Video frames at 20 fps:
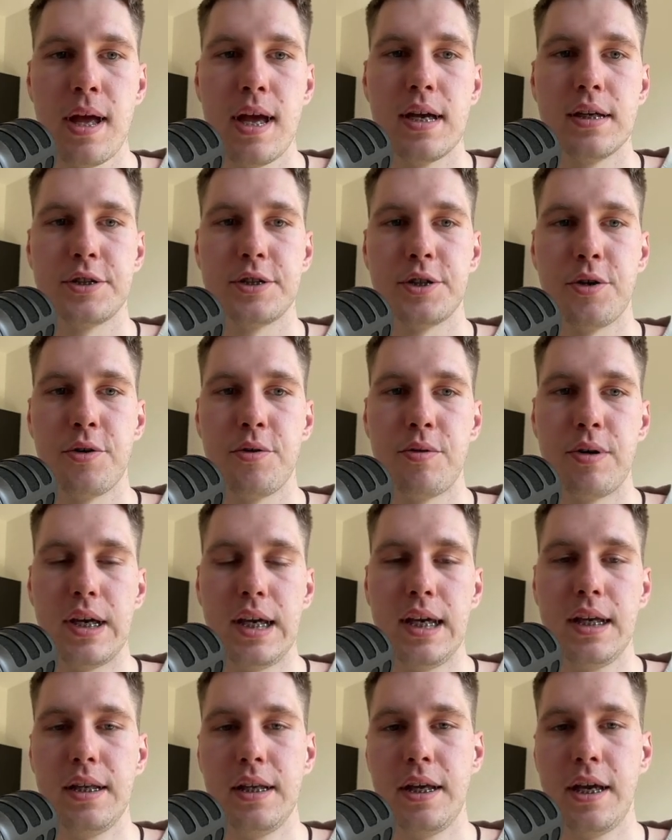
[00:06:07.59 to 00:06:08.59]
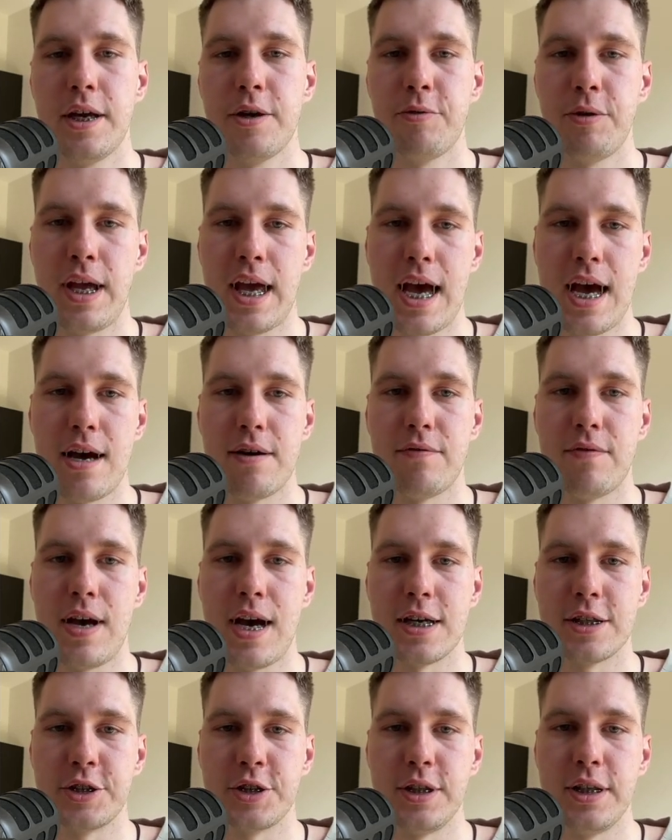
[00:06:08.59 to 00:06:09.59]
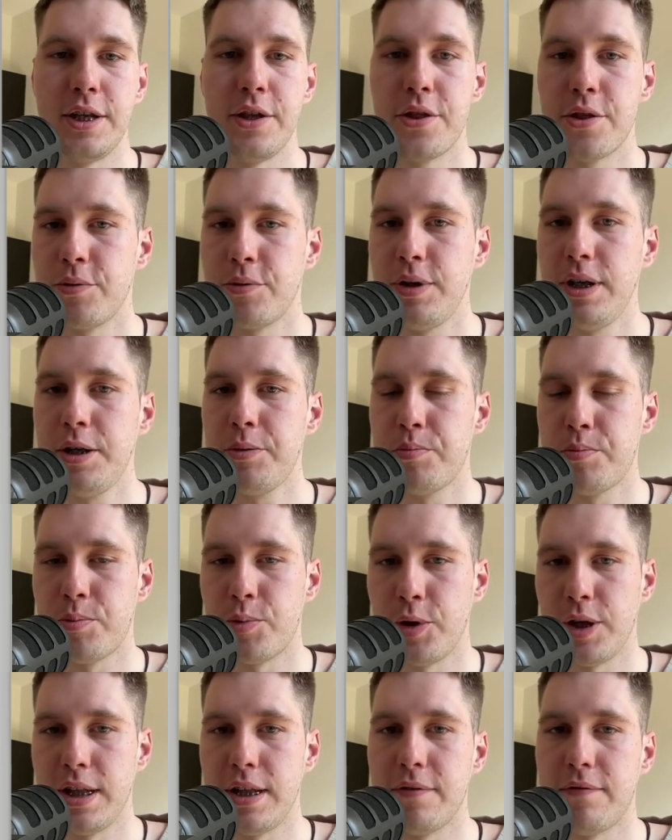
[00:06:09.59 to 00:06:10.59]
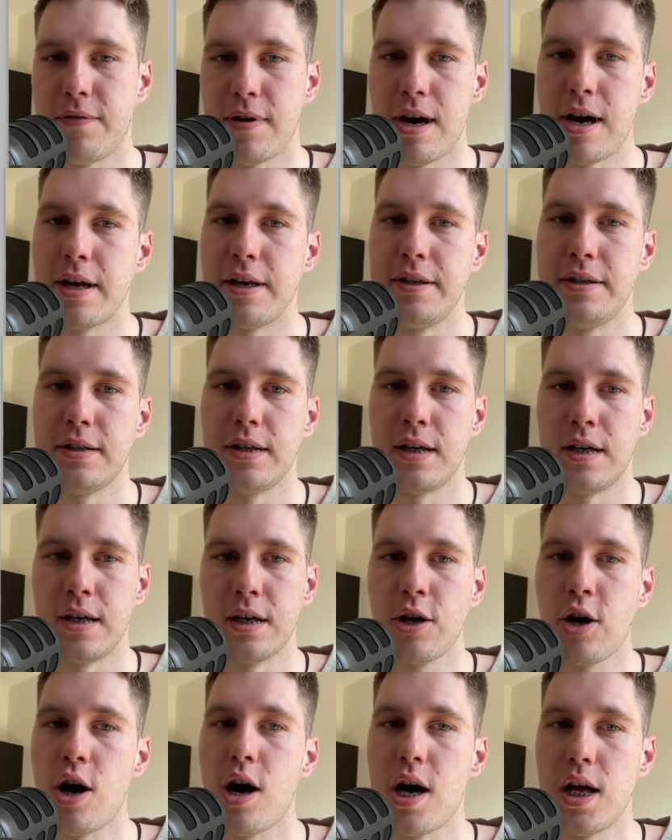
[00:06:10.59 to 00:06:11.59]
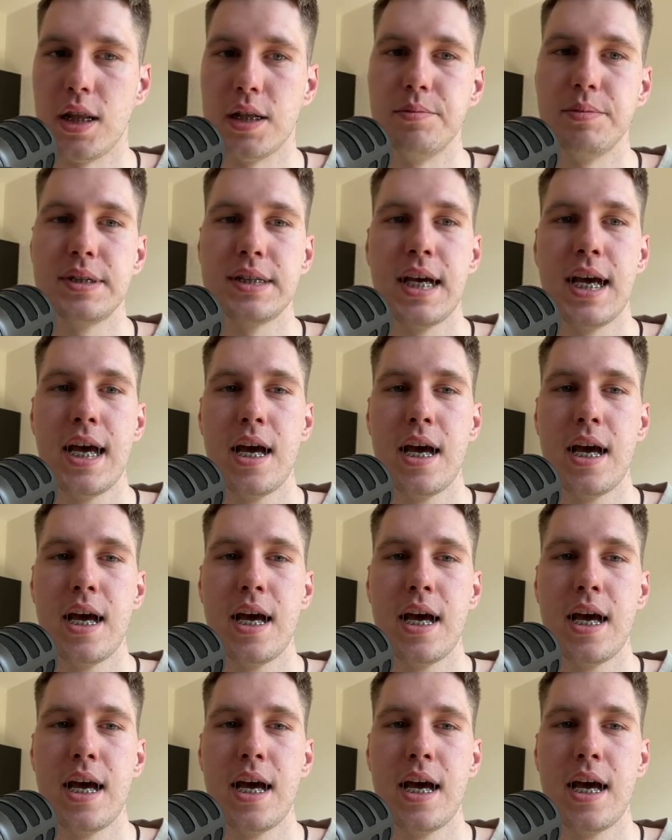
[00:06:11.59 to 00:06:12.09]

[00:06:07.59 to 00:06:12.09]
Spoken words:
So in here we have actually 3 predefined columns.